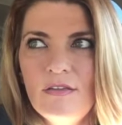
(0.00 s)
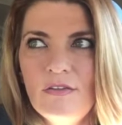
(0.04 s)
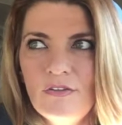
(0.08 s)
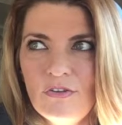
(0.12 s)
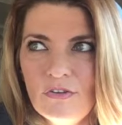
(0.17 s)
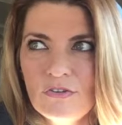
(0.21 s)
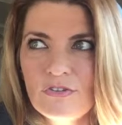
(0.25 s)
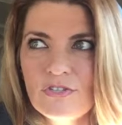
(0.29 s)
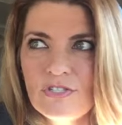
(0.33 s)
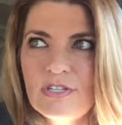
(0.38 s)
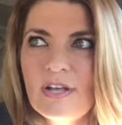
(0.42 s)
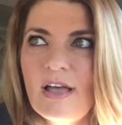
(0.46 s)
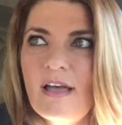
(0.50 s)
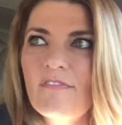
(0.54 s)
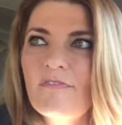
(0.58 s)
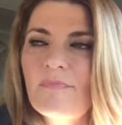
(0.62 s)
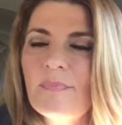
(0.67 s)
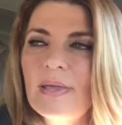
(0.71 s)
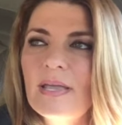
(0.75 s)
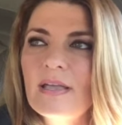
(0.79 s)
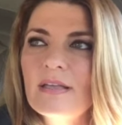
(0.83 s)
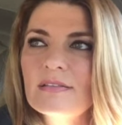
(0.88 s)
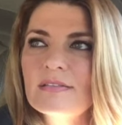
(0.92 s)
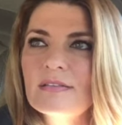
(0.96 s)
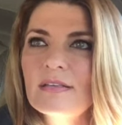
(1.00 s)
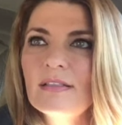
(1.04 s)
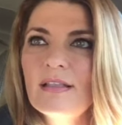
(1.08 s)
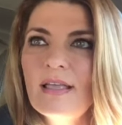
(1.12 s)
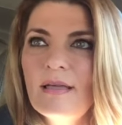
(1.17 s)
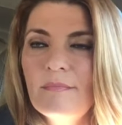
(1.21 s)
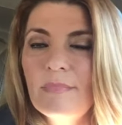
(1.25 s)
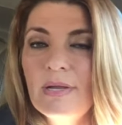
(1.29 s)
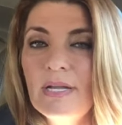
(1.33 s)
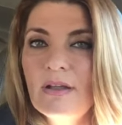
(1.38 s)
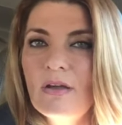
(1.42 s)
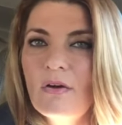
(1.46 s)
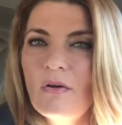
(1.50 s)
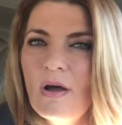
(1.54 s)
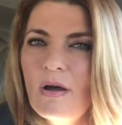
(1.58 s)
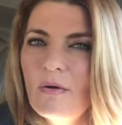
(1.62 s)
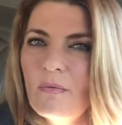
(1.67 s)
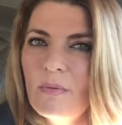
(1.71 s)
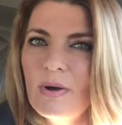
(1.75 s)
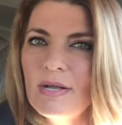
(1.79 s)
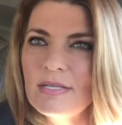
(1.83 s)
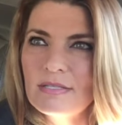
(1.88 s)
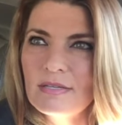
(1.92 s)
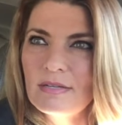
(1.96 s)
your stuff because it let me know I
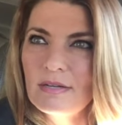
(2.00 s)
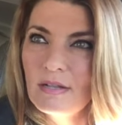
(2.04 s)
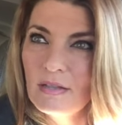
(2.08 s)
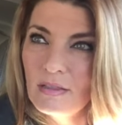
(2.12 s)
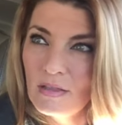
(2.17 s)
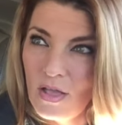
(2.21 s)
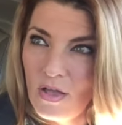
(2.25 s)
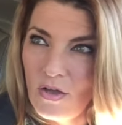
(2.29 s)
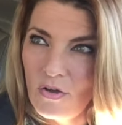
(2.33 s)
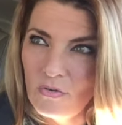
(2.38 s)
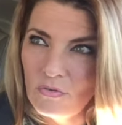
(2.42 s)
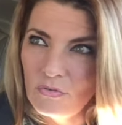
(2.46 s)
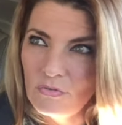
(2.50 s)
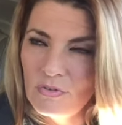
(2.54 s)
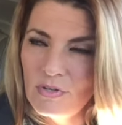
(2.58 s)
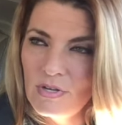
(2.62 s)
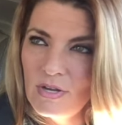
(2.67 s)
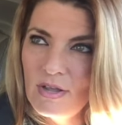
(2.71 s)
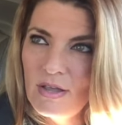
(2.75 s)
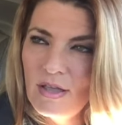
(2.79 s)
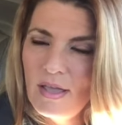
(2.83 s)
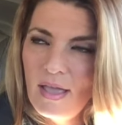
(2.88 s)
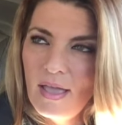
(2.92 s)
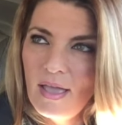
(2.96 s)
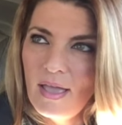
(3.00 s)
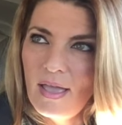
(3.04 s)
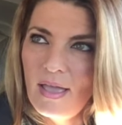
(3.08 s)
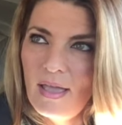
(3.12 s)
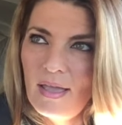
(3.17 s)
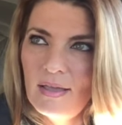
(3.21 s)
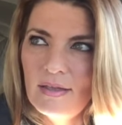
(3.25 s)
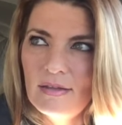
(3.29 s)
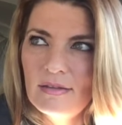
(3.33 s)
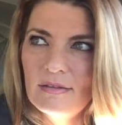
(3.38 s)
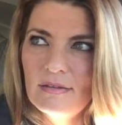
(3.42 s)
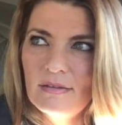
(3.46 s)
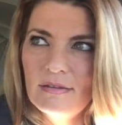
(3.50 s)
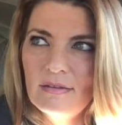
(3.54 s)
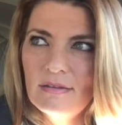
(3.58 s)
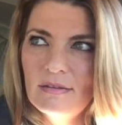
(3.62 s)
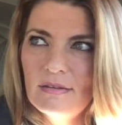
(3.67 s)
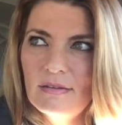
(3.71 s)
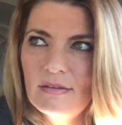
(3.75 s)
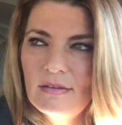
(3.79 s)
wasn't alone. And